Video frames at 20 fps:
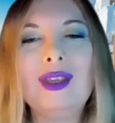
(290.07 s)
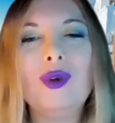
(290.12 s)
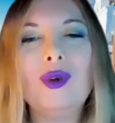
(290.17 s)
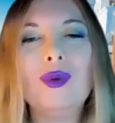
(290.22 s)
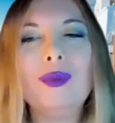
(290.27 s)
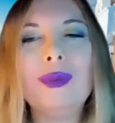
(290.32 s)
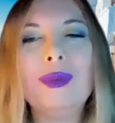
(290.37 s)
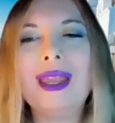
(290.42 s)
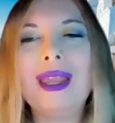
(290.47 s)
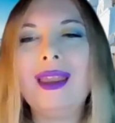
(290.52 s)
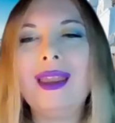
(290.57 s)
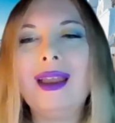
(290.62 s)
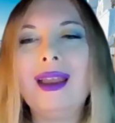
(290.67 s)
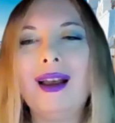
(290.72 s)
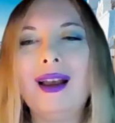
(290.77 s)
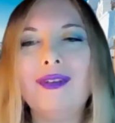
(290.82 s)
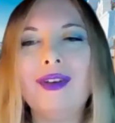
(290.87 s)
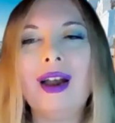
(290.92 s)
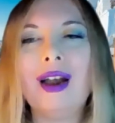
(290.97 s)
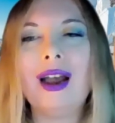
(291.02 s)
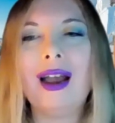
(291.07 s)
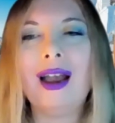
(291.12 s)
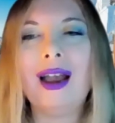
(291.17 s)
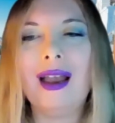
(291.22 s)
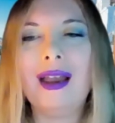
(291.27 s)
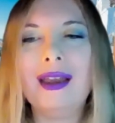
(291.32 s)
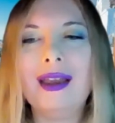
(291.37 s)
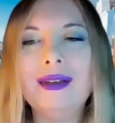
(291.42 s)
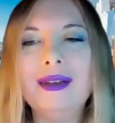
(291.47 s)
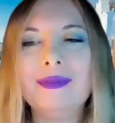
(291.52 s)
You may have
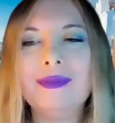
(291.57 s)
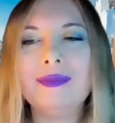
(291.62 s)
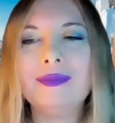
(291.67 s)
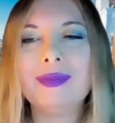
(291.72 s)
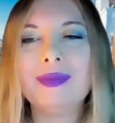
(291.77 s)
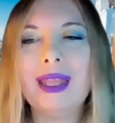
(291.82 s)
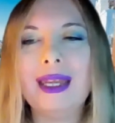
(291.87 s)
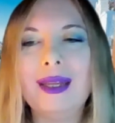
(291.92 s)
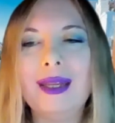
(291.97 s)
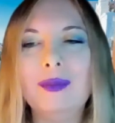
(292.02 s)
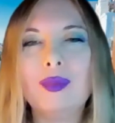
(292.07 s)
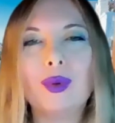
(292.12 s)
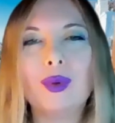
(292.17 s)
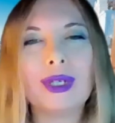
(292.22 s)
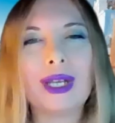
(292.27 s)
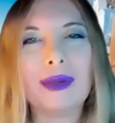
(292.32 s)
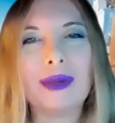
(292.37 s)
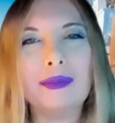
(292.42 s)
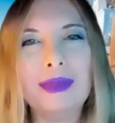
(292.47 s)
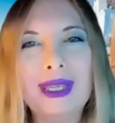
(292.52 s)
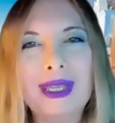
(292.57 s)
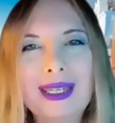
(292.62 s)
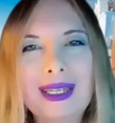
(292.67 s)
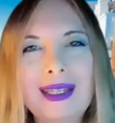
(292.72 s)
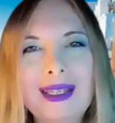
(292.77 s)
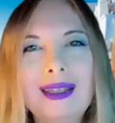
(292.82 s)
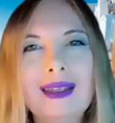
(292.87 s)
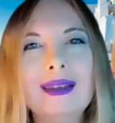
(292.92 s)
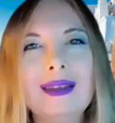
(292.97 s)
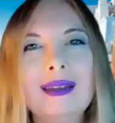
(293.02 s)
had an important
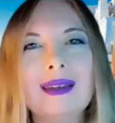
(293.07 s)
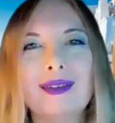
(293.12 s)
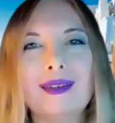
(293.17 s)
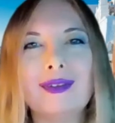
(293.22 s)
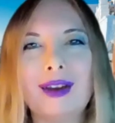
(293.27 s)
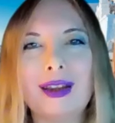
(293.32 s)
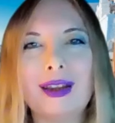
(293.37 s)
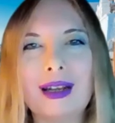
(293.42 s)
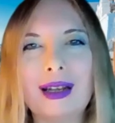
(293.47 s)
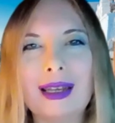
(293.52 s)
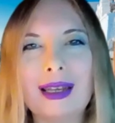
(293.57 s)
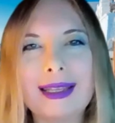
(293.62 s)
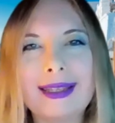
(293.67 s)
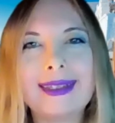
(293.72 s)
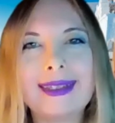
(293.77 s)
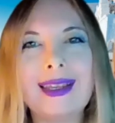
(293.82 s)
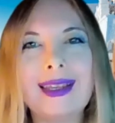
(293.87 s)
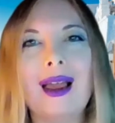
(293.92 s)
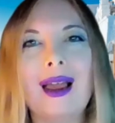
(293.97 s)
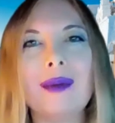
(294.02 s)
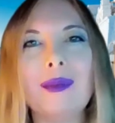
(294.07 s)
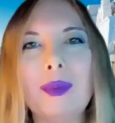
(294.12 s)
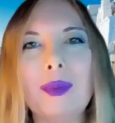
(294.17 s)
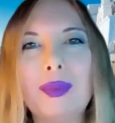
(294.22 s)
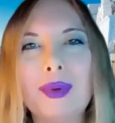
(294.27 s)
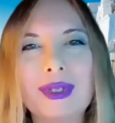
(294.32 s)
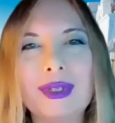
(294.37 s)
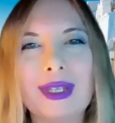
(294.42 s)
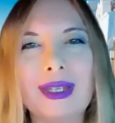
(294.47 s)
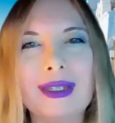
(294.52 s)
meeting, a final exam,
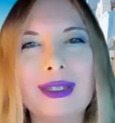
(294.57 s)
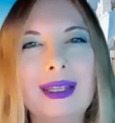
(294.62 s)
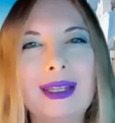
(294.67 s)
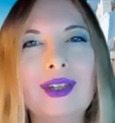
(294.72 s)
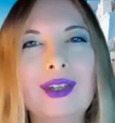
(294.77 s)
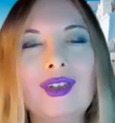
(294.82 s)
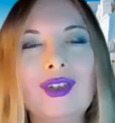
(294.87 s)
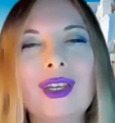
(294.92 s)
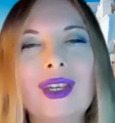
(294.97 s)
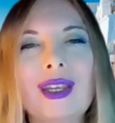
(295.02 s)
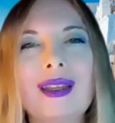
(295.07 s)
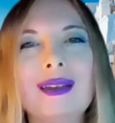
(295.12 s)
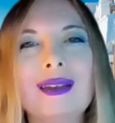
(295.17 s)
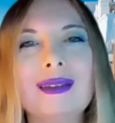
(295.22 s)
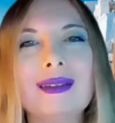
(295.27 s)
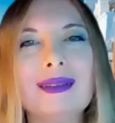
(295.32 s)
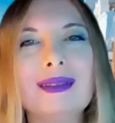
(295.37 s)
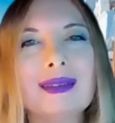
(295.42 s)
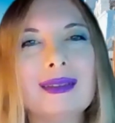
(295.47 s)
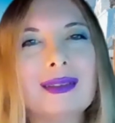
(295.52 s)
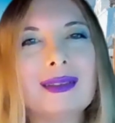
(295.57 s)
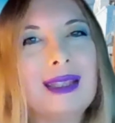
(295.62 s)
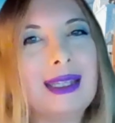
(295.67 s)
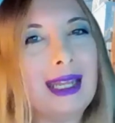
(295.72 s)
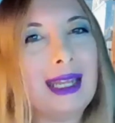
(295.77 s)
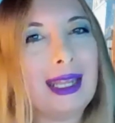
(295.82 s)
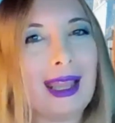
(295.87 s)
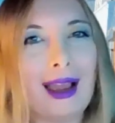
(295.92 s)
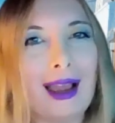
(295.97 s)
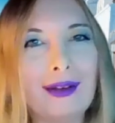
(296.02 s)
a presentation
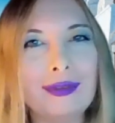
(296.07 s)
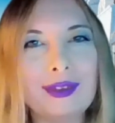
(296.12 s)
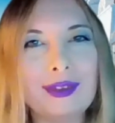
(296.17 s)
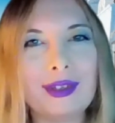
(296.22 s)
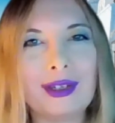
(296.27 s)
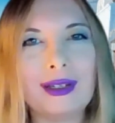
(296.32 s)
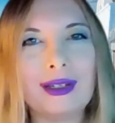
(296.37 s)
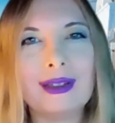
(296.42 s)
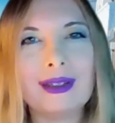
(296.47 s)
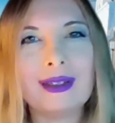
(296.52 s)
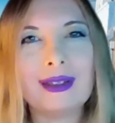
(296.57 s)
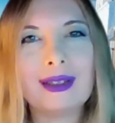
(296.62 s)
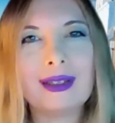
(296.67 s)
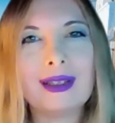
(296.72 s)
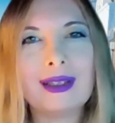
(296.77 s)
the day after.